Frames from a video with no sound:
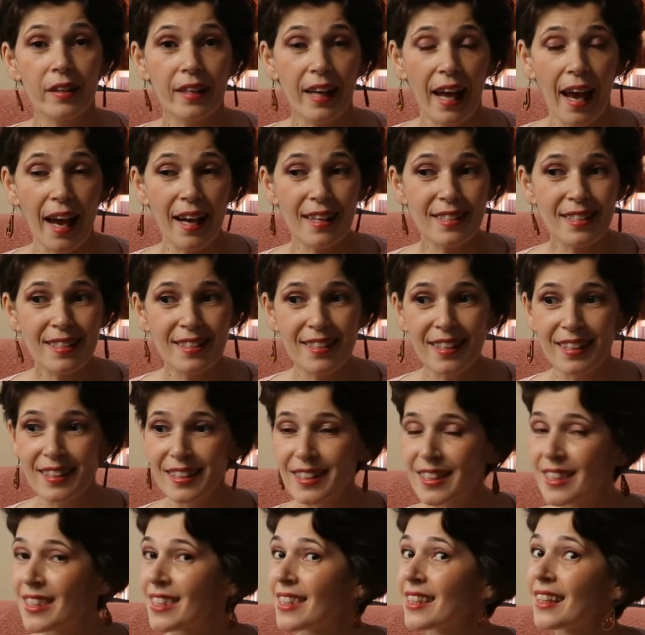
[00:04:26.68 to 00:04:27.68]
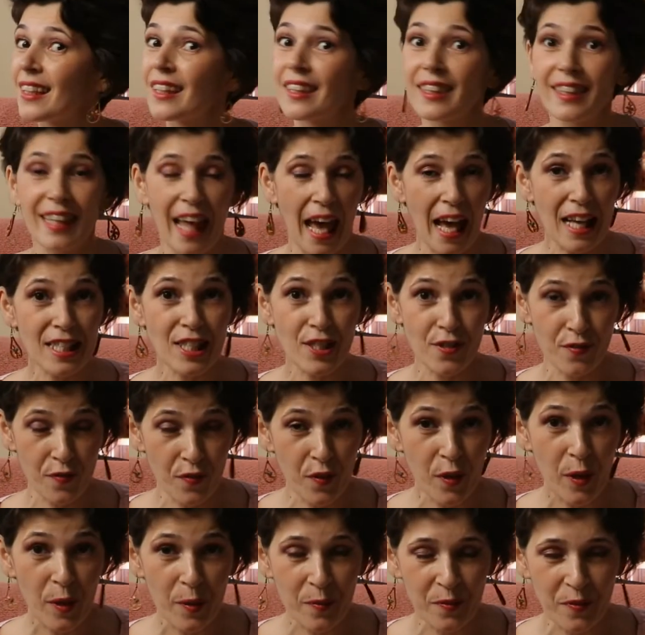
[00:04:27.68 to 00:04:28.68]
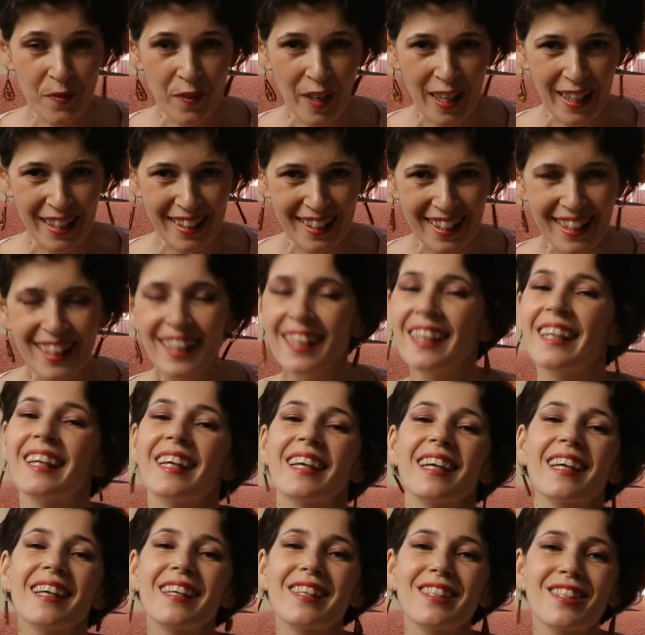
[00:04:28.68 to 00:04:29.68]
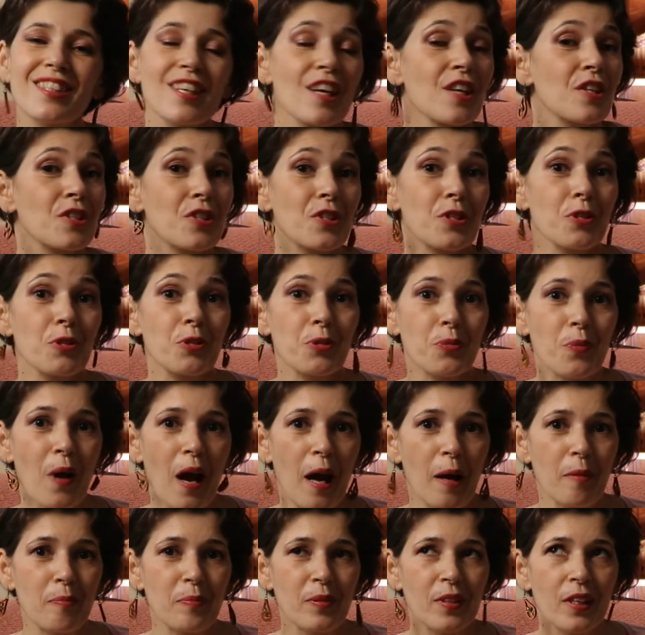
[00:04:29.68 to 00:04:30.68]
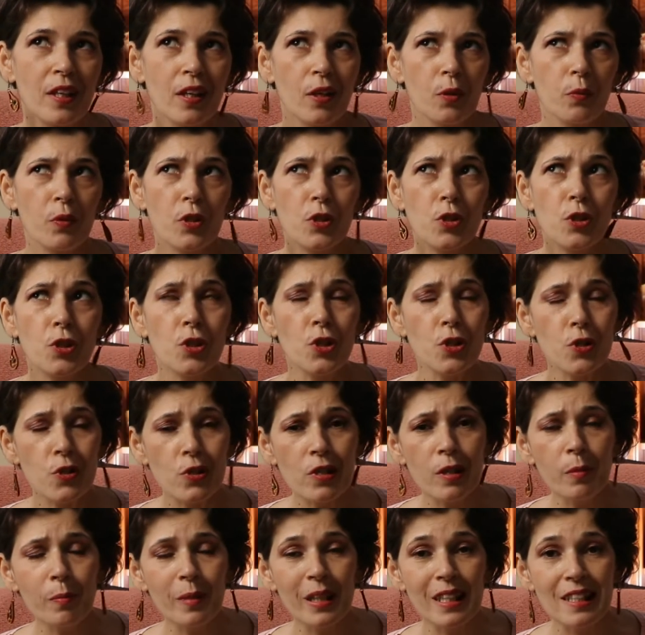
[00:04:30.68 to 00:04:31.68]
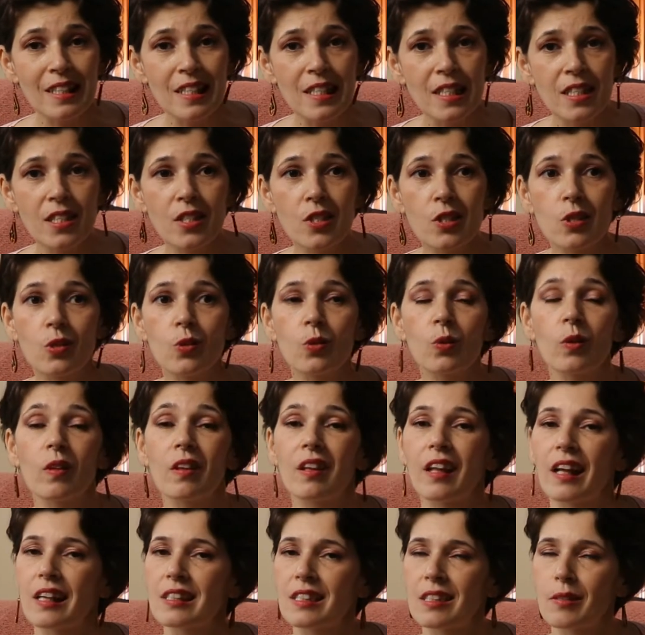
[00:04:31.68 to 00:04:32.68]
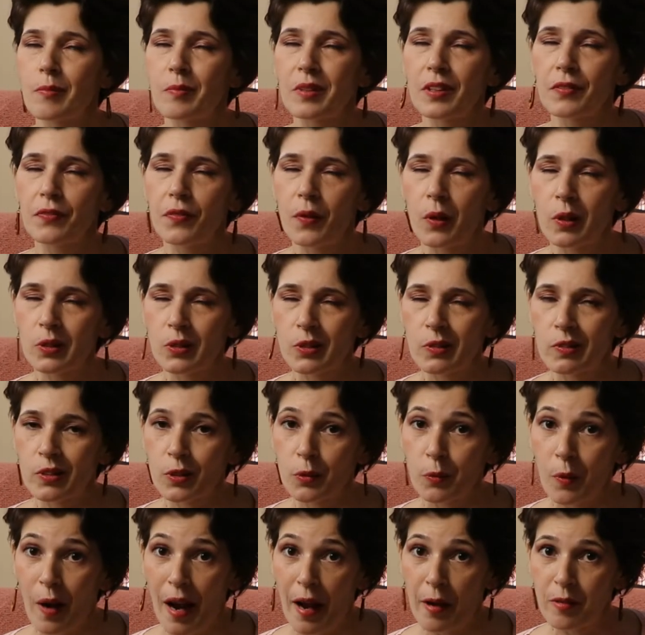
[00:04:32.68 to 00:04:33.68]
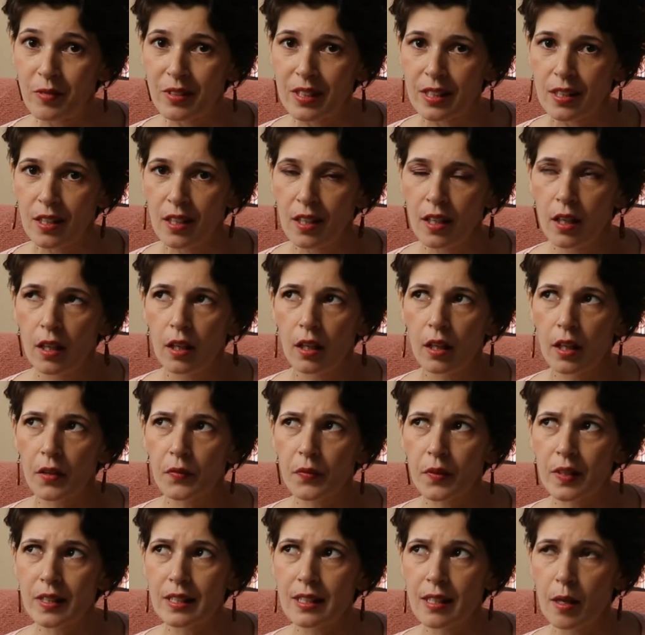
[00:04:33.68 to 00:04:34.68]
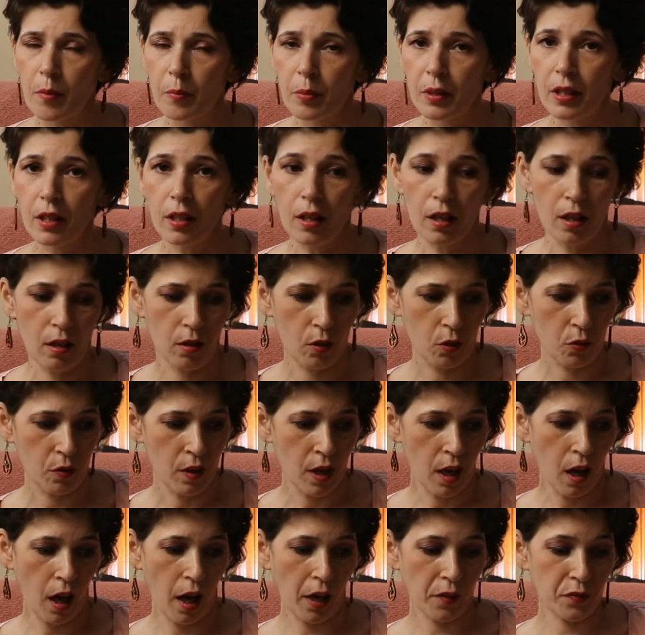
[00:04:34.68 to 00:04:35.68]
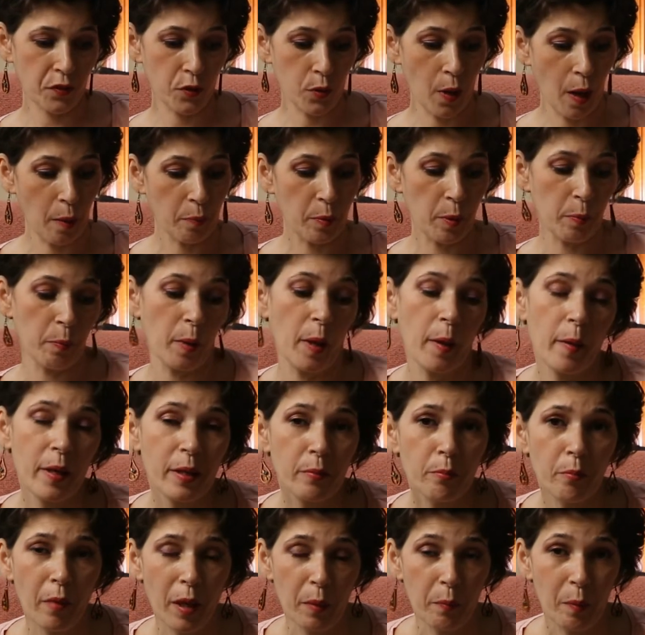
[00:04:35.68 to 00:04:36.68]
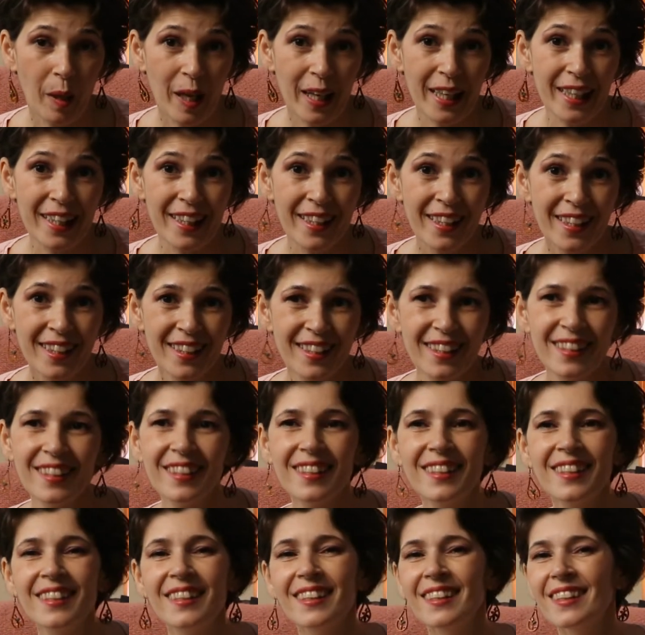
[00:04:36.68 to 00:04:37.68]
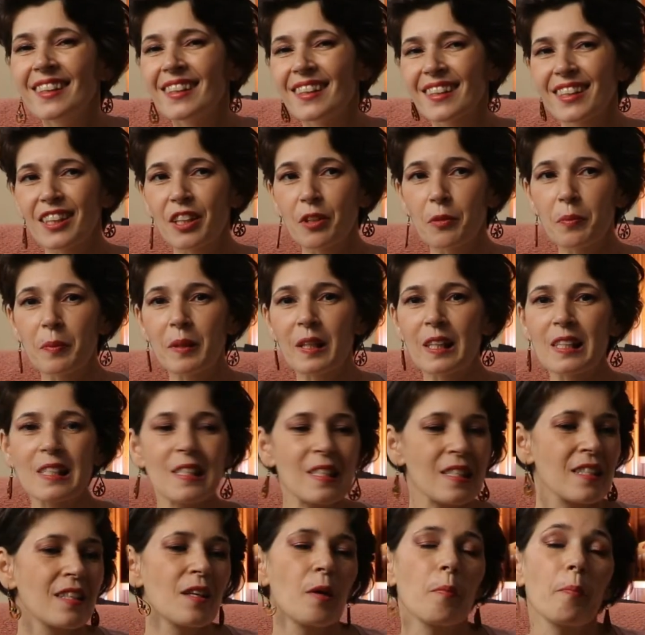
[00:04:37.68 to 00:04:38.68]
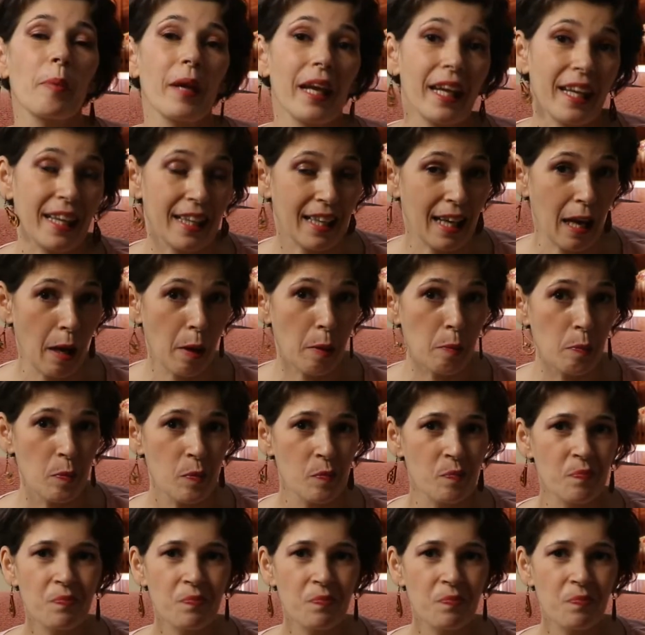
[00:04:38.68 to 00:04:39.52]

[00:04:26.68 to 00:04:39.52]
next and last verb, finally, is to drop, which usually means to let something fall to the ground. Like for example, oh, I've dropped my mic. Can you please pick it up?